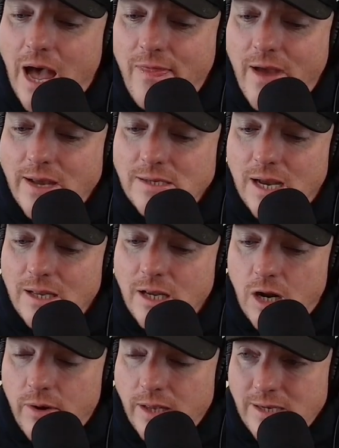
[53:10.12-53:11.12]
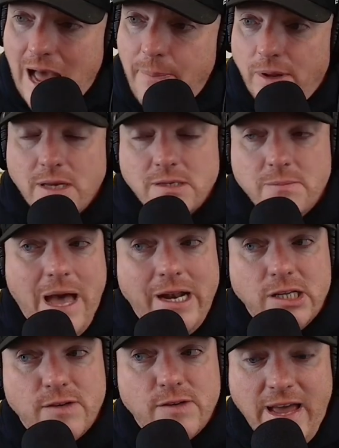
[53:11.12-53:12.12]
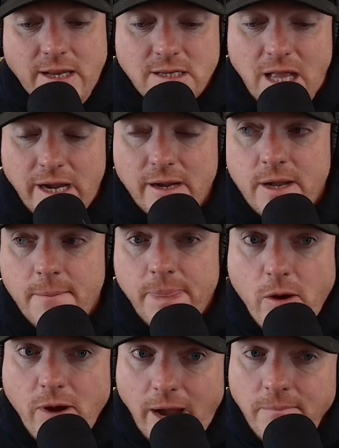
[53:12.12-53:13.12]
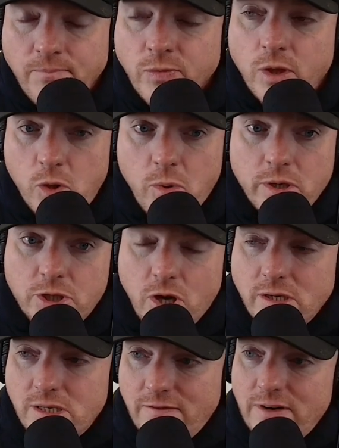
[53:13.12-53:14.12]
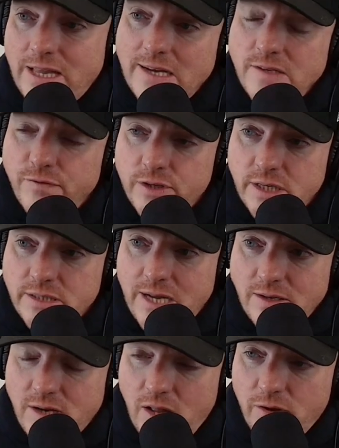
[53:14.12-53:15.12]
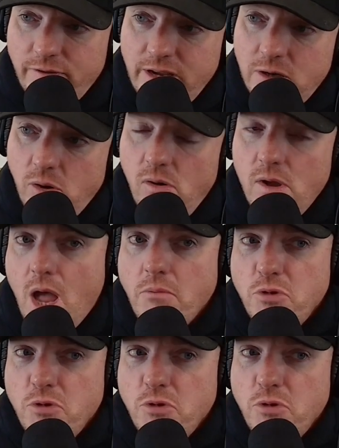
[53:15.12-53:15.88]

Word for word: and they said, you know, it's capitalism at its finest. Like, okay, you want to charge seventy thousand for a sixty thousand dollar vehicle?